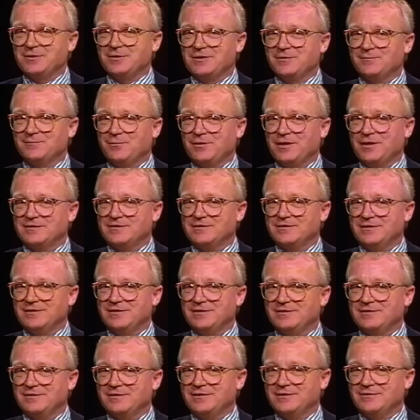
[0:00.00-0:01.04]
what the
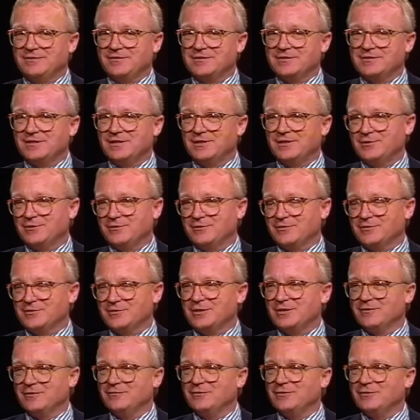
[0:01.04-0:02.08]
president of the City
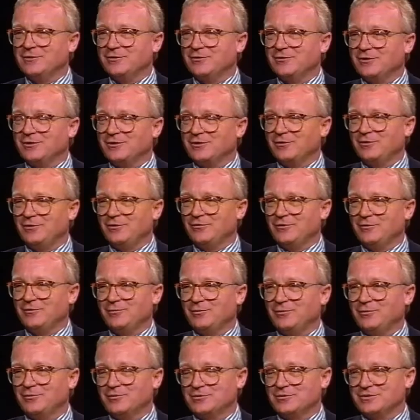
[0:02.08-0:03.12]
University of New York called the
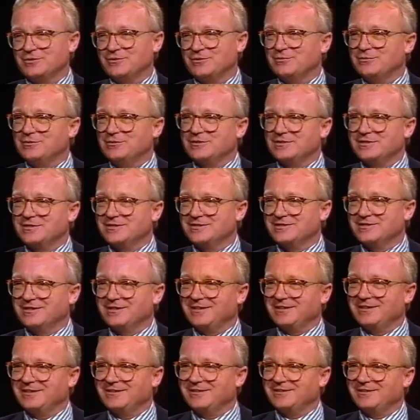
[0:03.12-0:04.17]
poor students
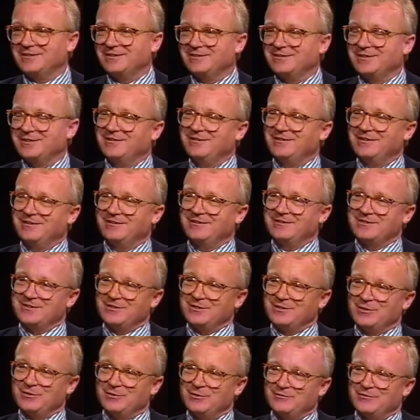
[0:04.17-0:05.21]
attending the
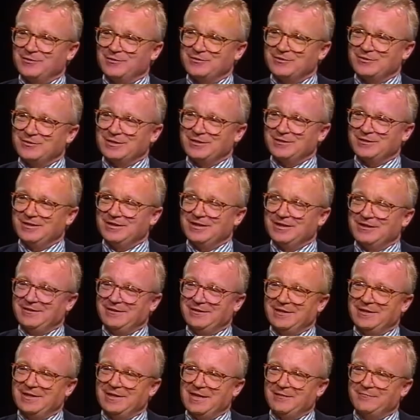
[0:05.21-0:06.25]
City University.
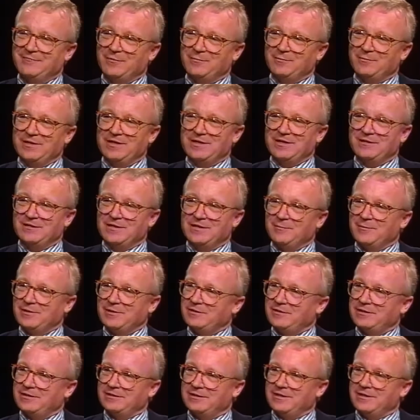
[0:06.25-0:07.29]
They came from
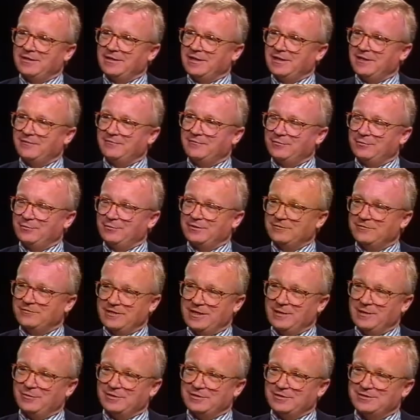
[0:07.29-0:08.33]
economically non-affluent
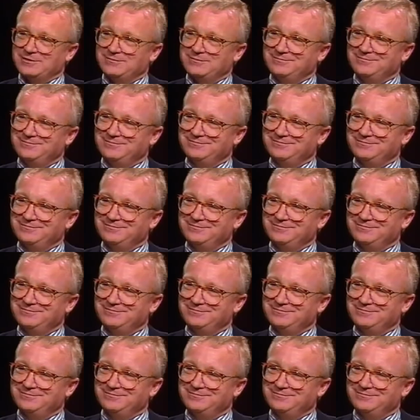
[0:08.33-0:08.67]
families.